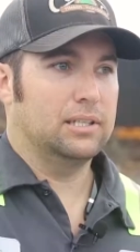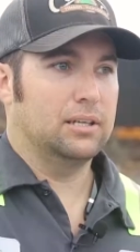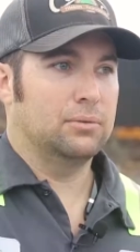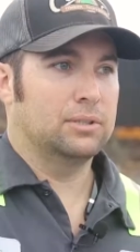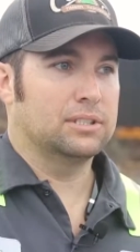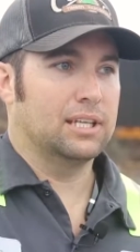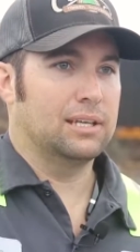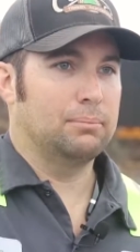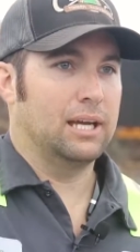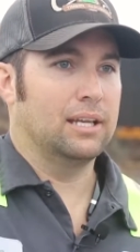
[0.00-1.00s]
you know, once
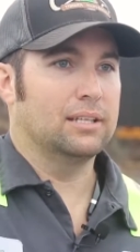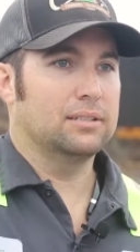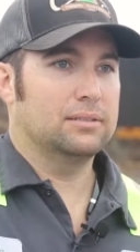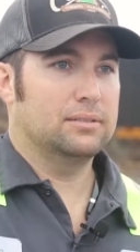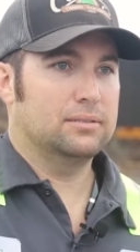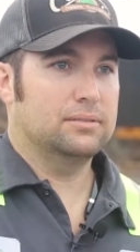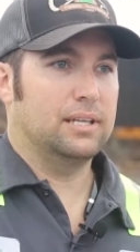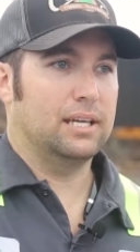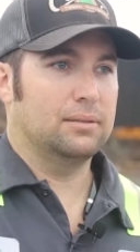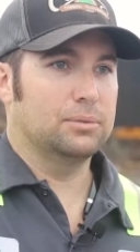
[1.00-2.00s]
again, Bandit
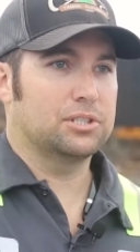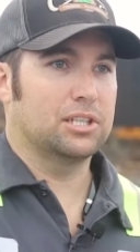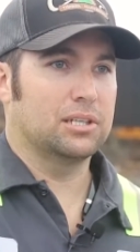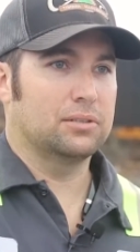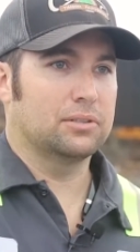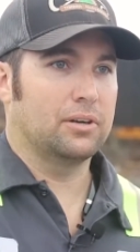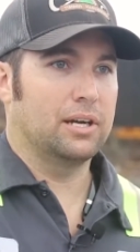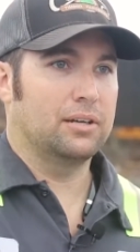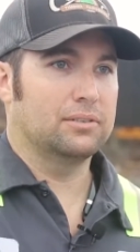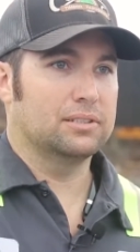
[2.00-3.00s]
had the machine on the
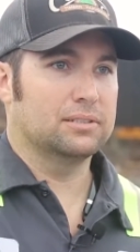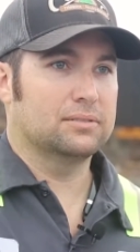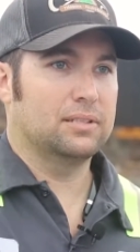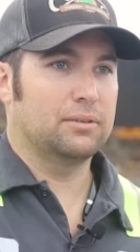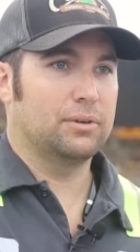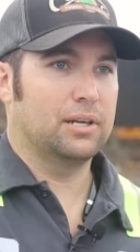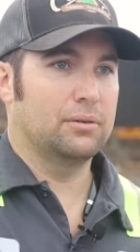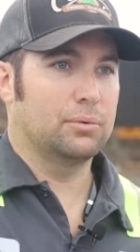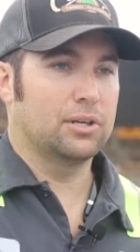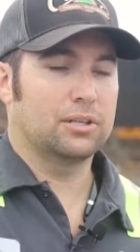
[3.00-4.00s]
ground and ready
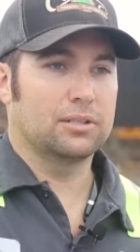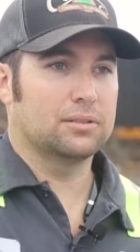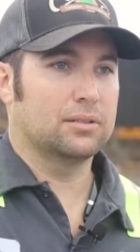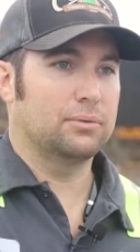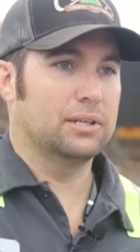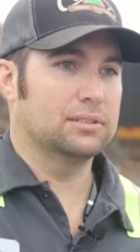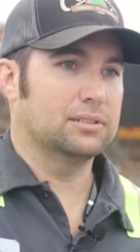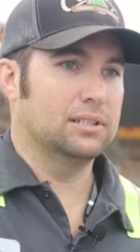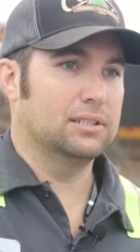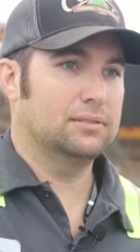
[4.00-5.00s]
to work, and no one
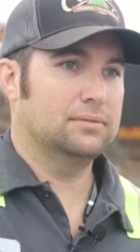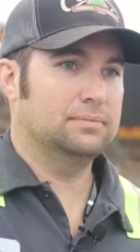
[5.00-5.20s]
else did.